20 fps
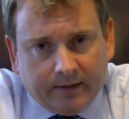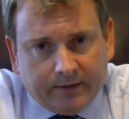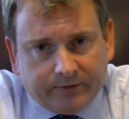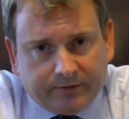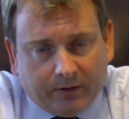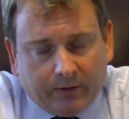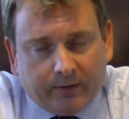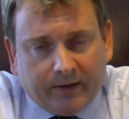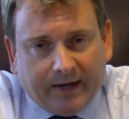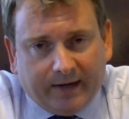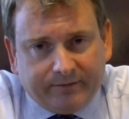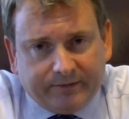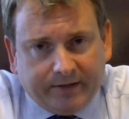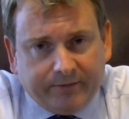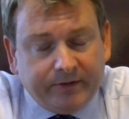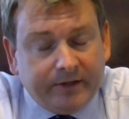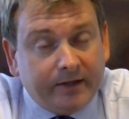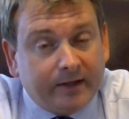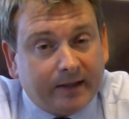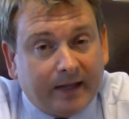So I've
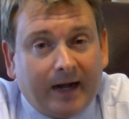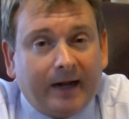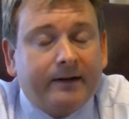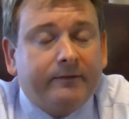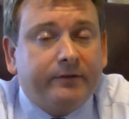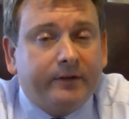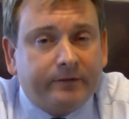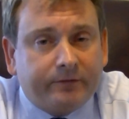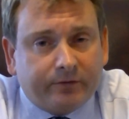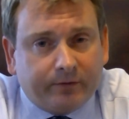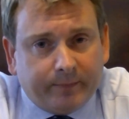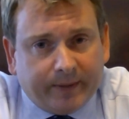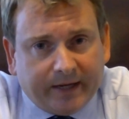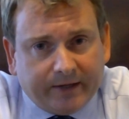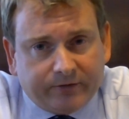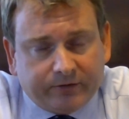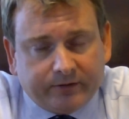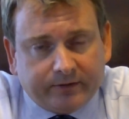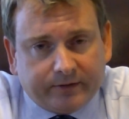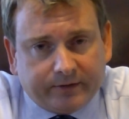given you a lot of
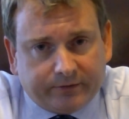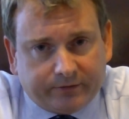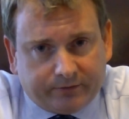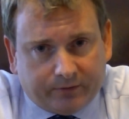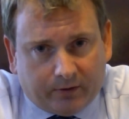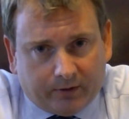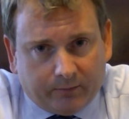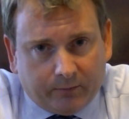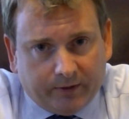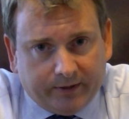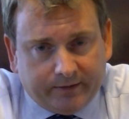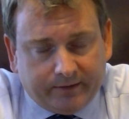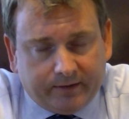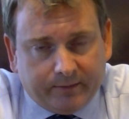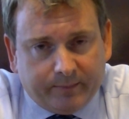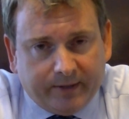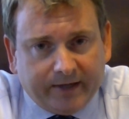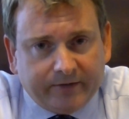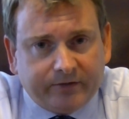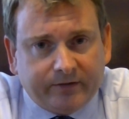information to start with.
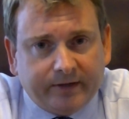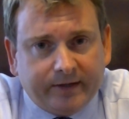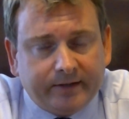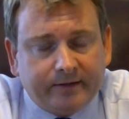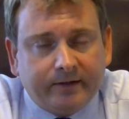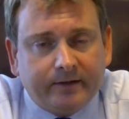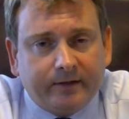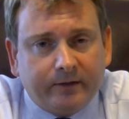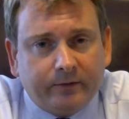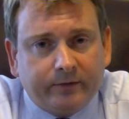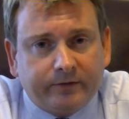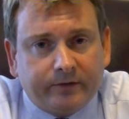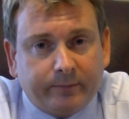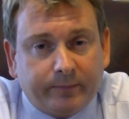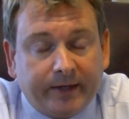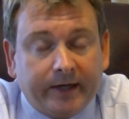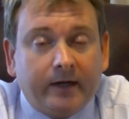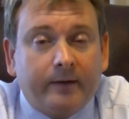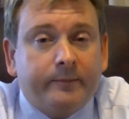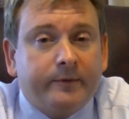The best thing to do is to
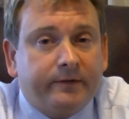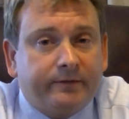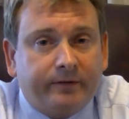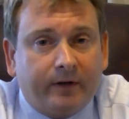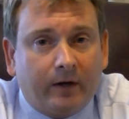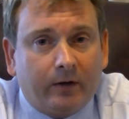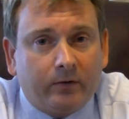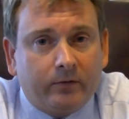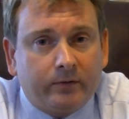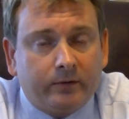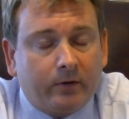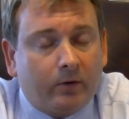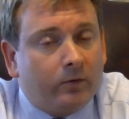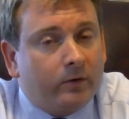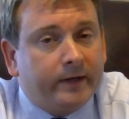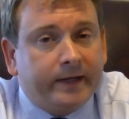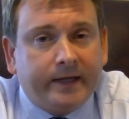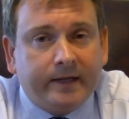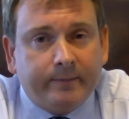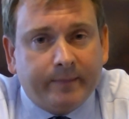pick up the phone
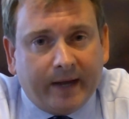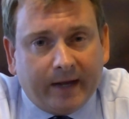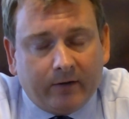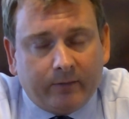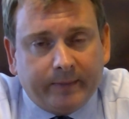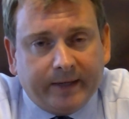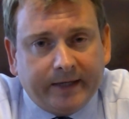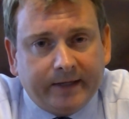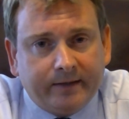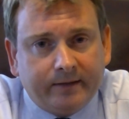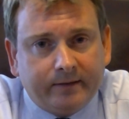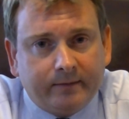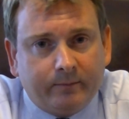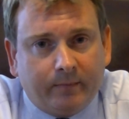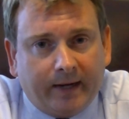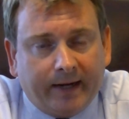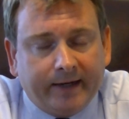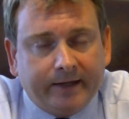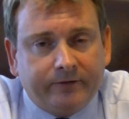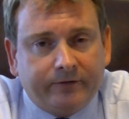or email me.
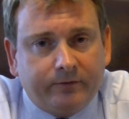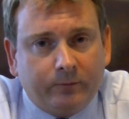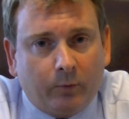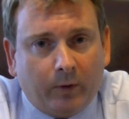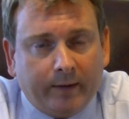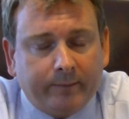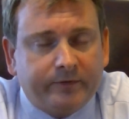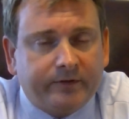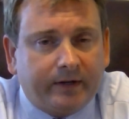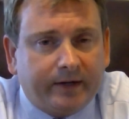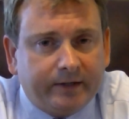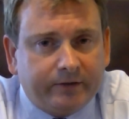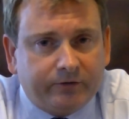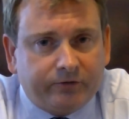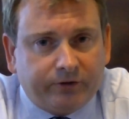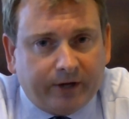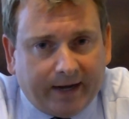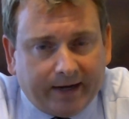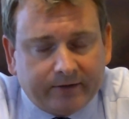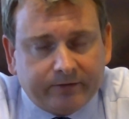My
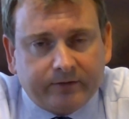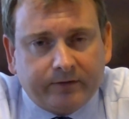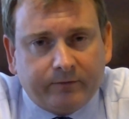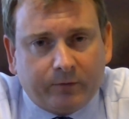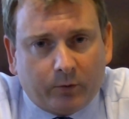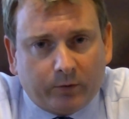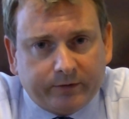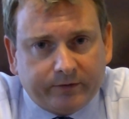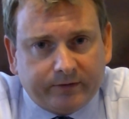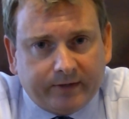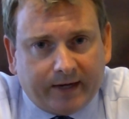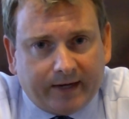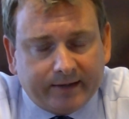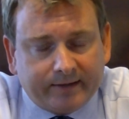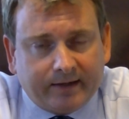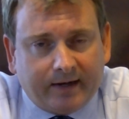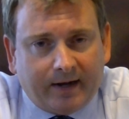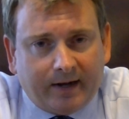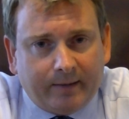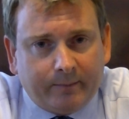website's
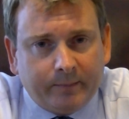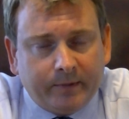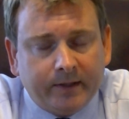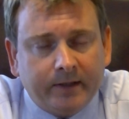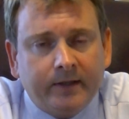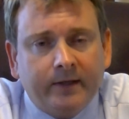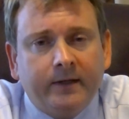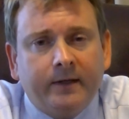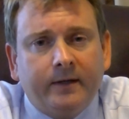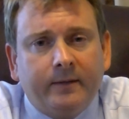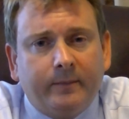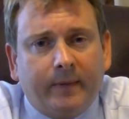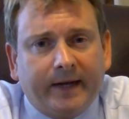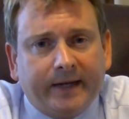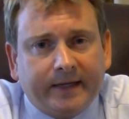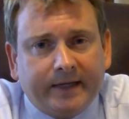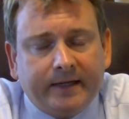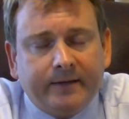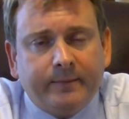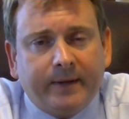jacksdivorce.com.
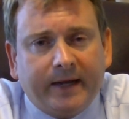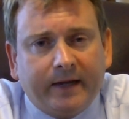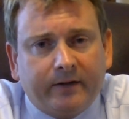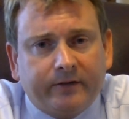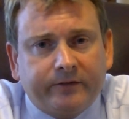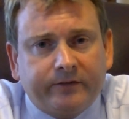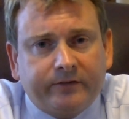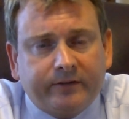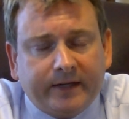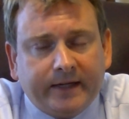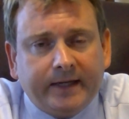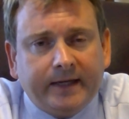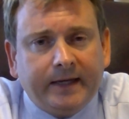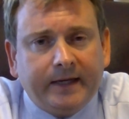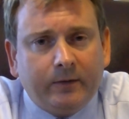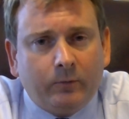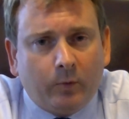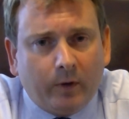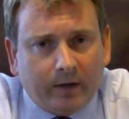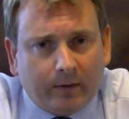My email's
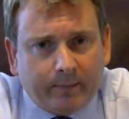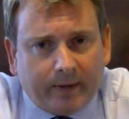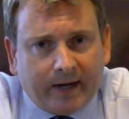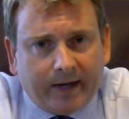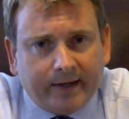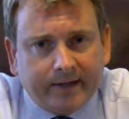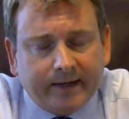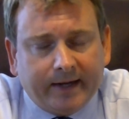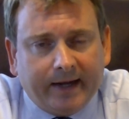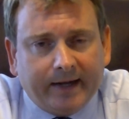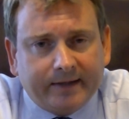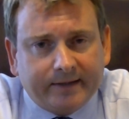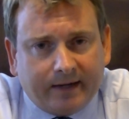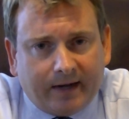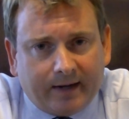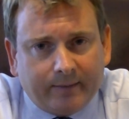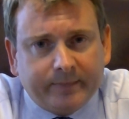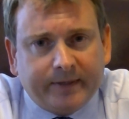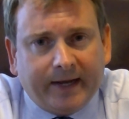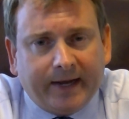
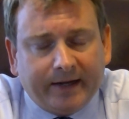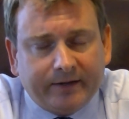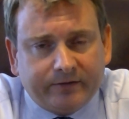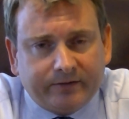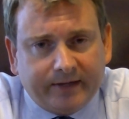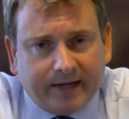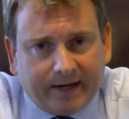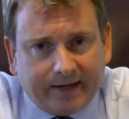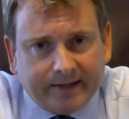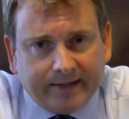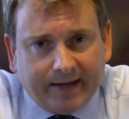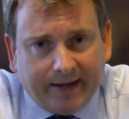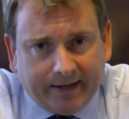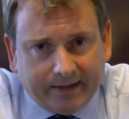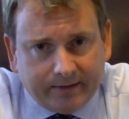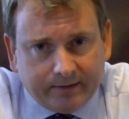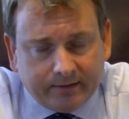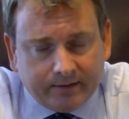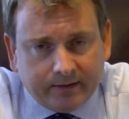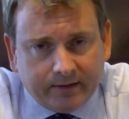
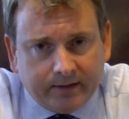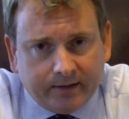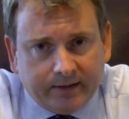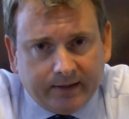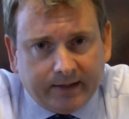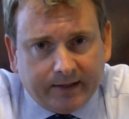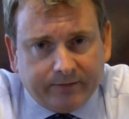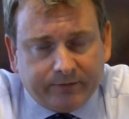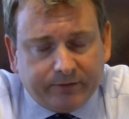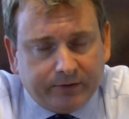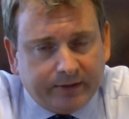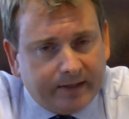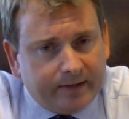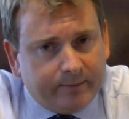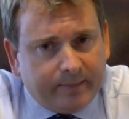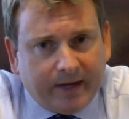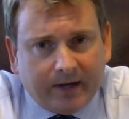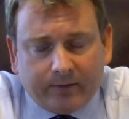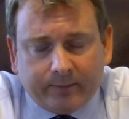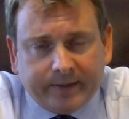cewillmott@comcast.net. If you
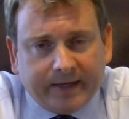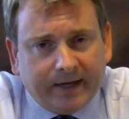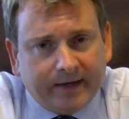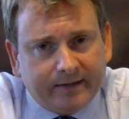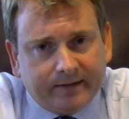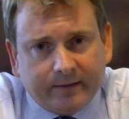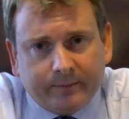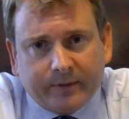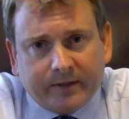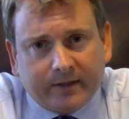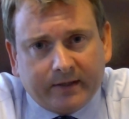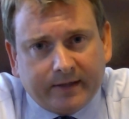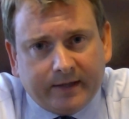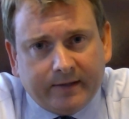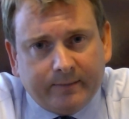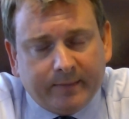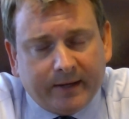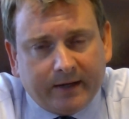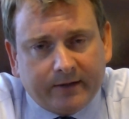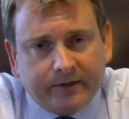email me, I typically
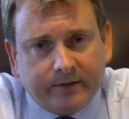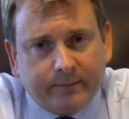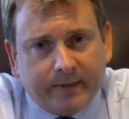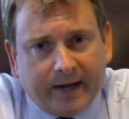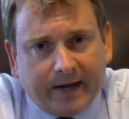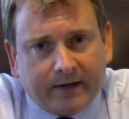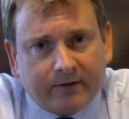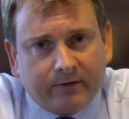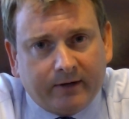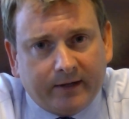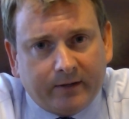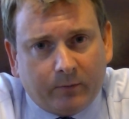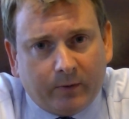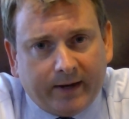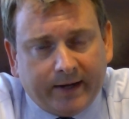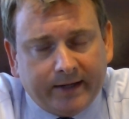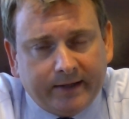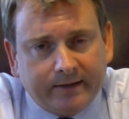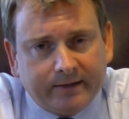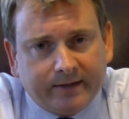email you back right
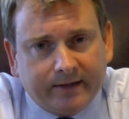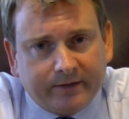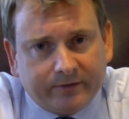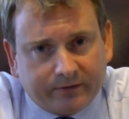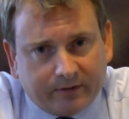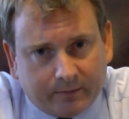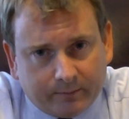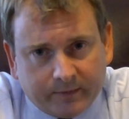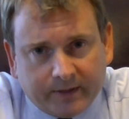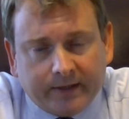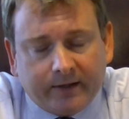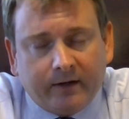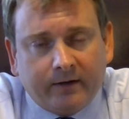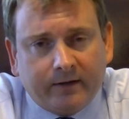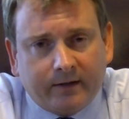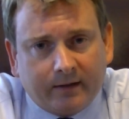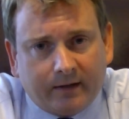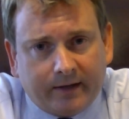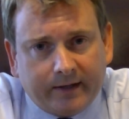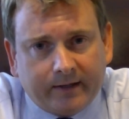away. That's something that you're
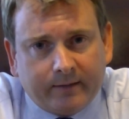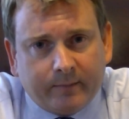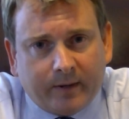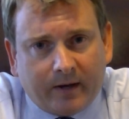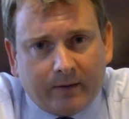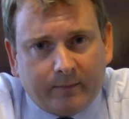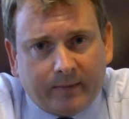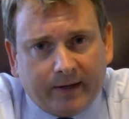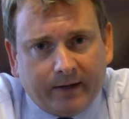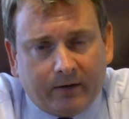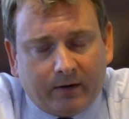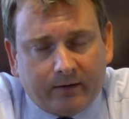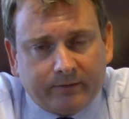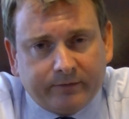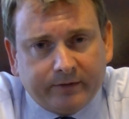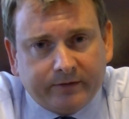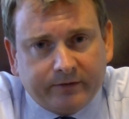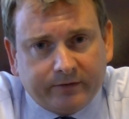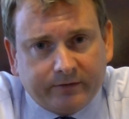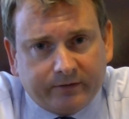going to like about my
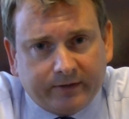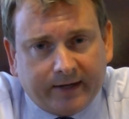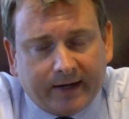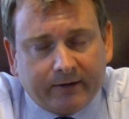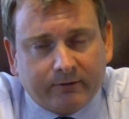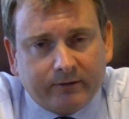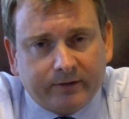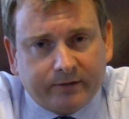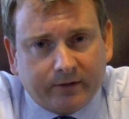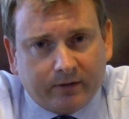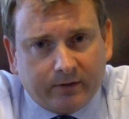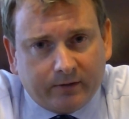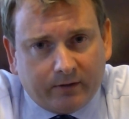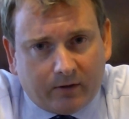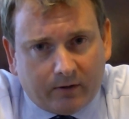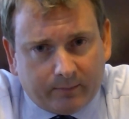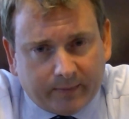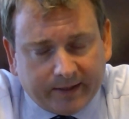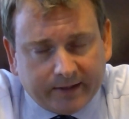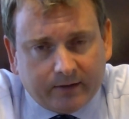office, is that I return
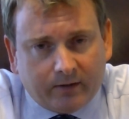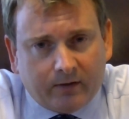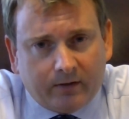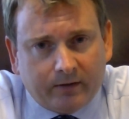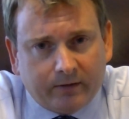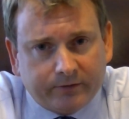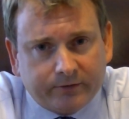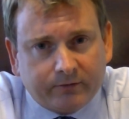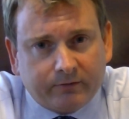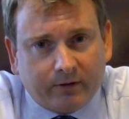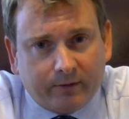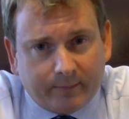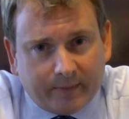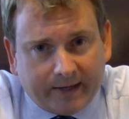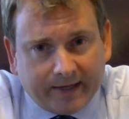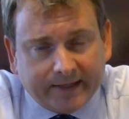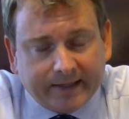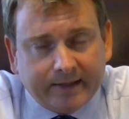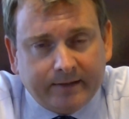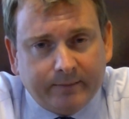all my calls or
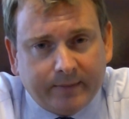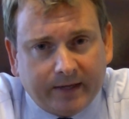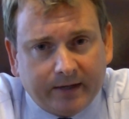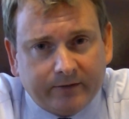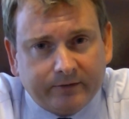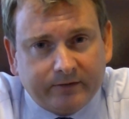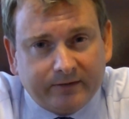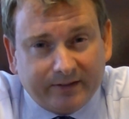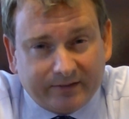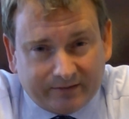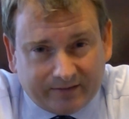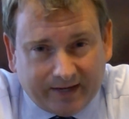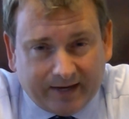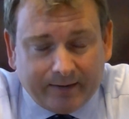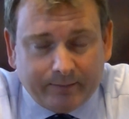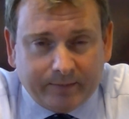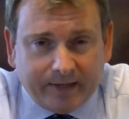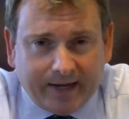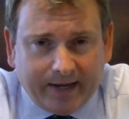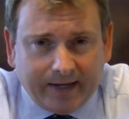my emails the
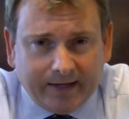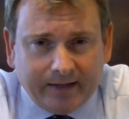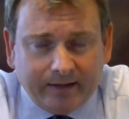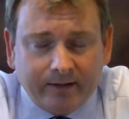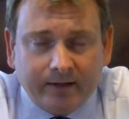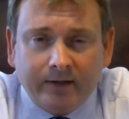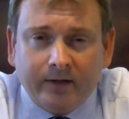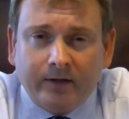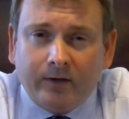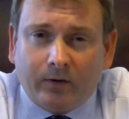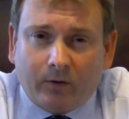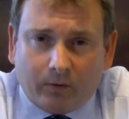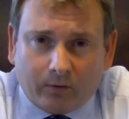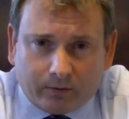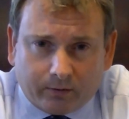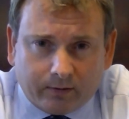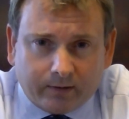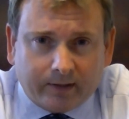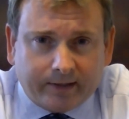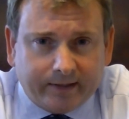same day
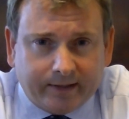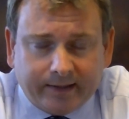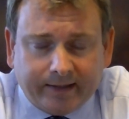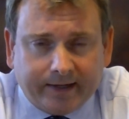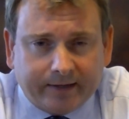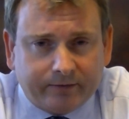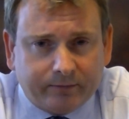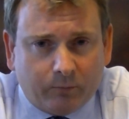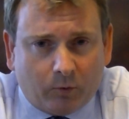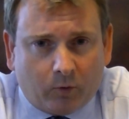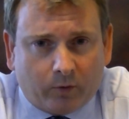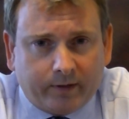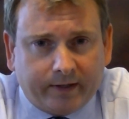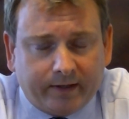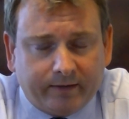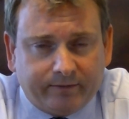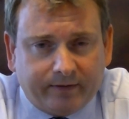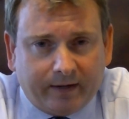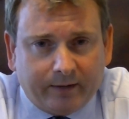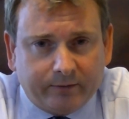or early the next
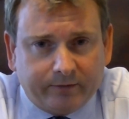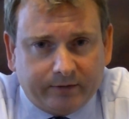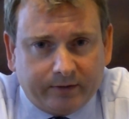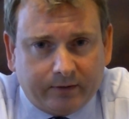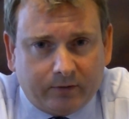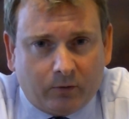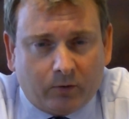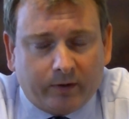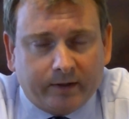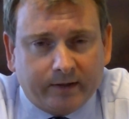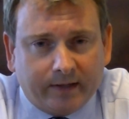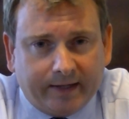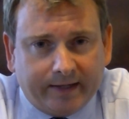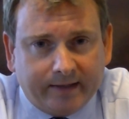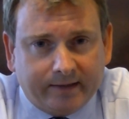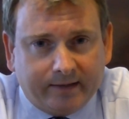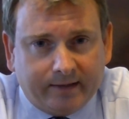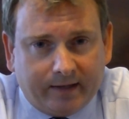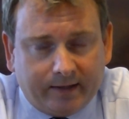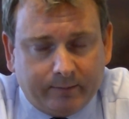morning if I was in court
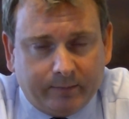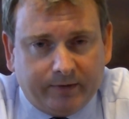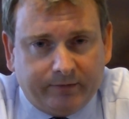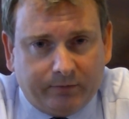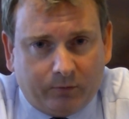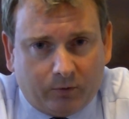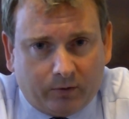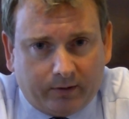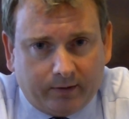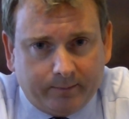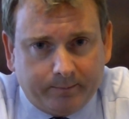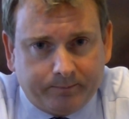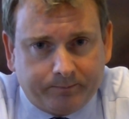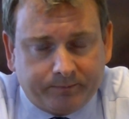late the night before.